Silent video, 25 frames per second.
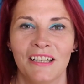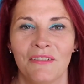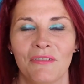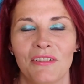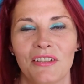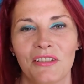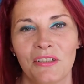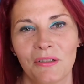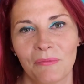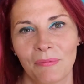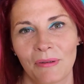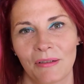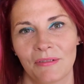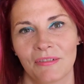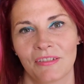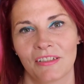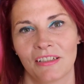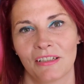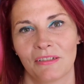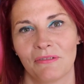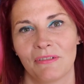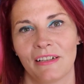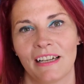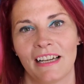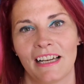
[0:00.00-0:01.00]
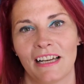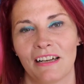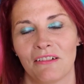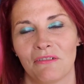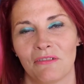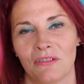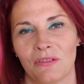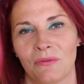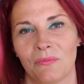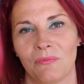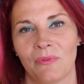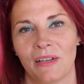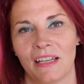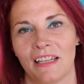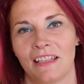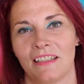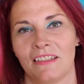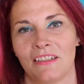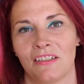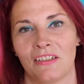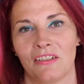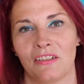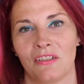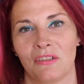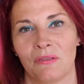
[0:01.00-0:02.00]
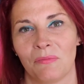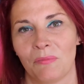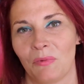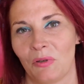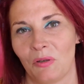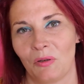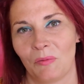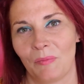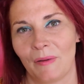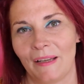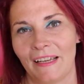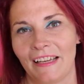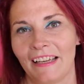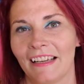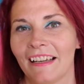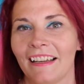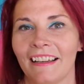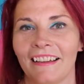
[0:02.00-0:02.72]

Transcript: The top I was going to wear was way too booby,